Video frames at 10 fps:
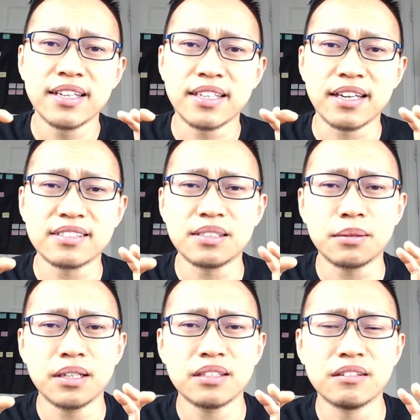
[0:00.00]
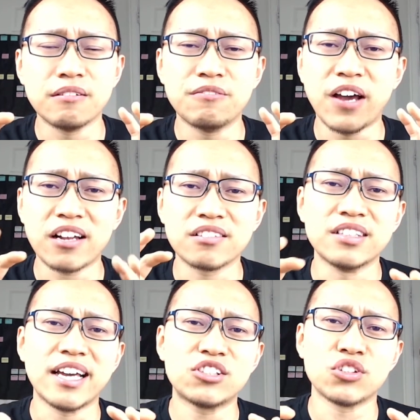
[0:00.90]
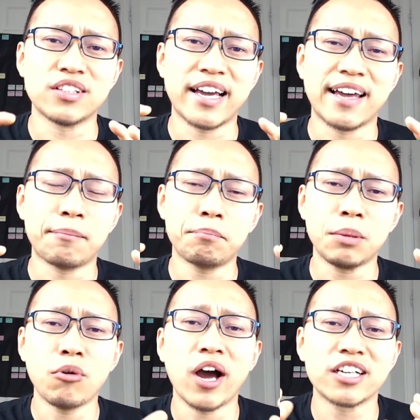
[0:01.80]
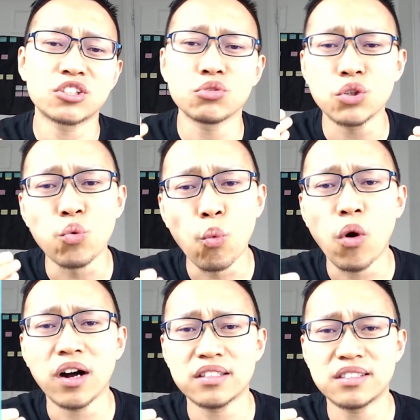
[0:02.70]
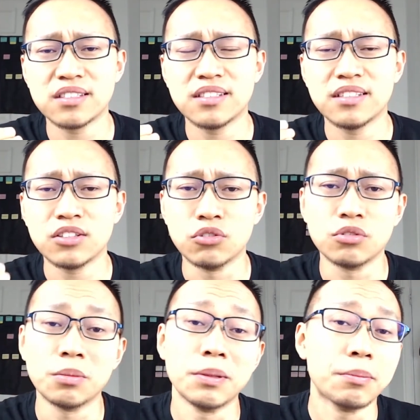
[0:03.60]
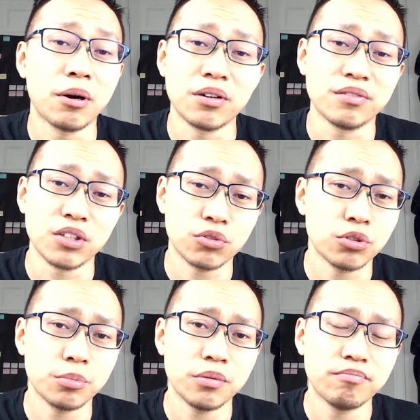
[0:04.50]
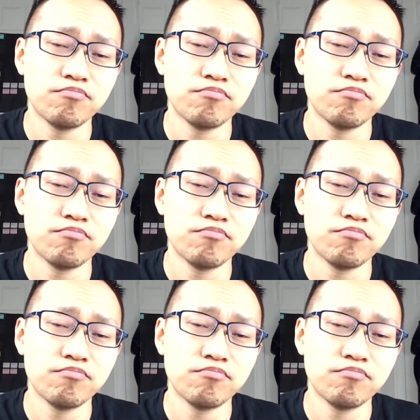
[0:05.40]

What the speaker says: get some kind of validation that people actually want you to be part of the group.